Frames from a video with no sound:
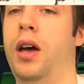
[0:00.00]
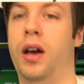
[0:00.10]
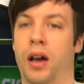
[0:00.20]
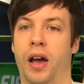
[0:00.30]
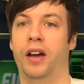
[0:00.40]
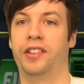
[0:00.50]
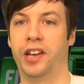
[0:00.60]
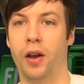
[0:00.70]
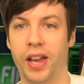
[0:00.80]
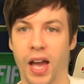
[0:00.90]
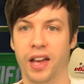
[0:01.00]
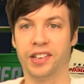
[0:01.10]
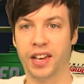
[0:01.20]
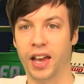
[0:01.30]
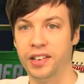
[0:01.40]
How's it going, guys?
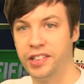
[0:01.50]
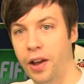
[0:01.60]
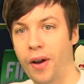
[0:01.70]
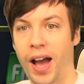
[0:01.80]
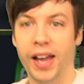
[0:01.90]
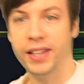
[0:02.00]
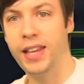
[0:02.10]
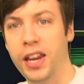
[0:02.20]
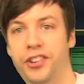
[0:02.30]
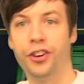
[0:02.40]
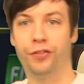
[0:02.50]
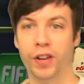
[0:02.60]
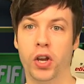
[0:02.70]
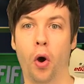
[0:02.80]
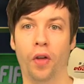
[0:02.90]
Okay, so I did just
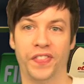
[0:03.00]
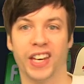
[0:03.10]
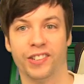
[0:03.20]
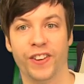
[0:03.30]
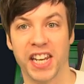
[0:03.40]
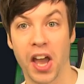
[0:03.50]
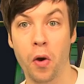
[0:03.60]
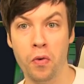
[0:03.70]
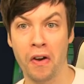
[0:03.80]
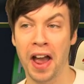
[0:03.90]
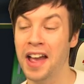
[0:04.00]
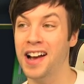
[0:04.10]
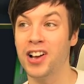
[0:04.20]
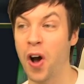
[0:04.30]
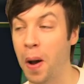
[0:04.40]
record this video, right?
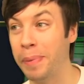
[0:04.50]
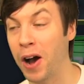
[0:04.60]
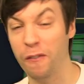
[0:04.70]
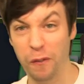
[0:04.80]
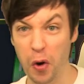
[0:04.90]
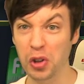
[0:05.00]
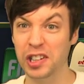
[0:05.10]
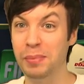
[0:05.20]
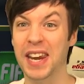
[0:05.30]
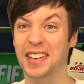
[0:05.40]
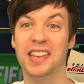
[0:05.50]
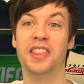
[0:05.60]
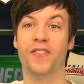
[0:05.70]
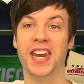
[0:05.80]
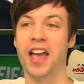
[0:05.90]
I got about 40 minutes in
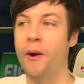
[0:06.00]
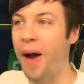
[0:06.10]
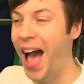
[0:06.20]
the video